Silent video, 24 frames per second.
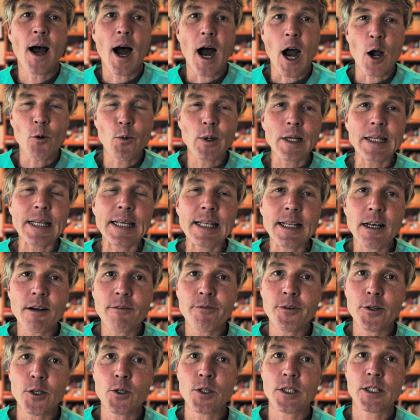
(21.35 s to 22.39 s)
I really
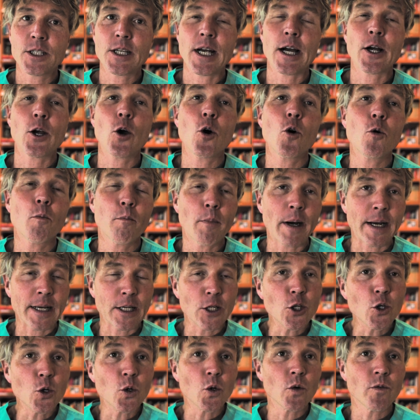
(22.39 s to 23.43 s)
love for you to check out my
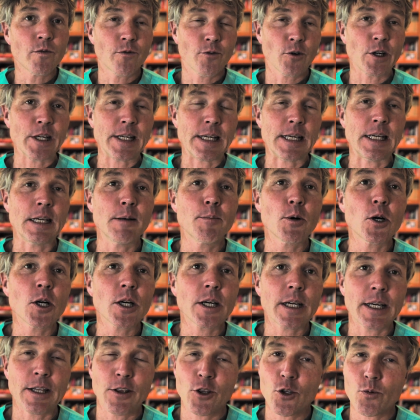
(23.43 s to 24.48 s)
new free
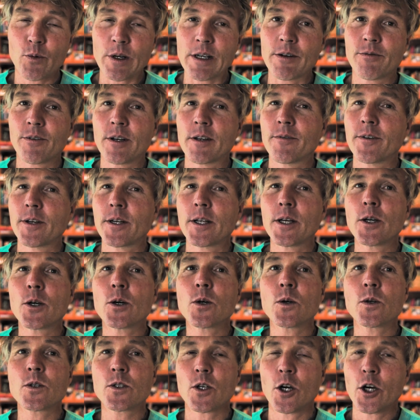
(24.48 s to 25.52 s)
ebook and 3 free
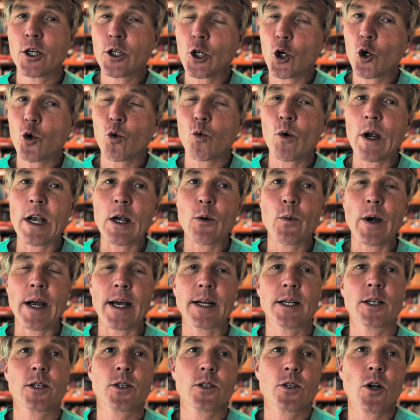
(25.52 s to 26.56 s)
videos on a great
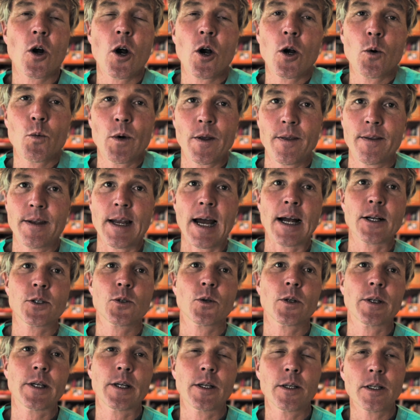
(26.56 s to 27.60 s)
way to start with
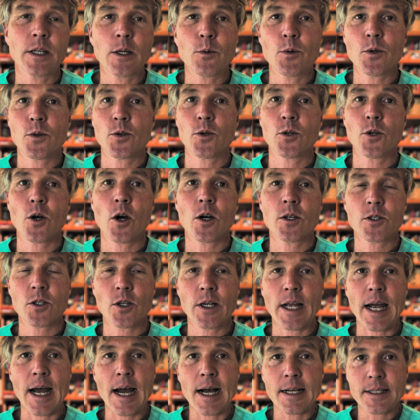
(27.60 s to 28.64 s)
natural healing with your dogs or
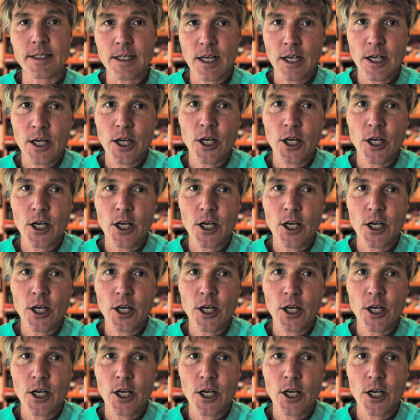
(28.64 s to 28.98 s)
cats.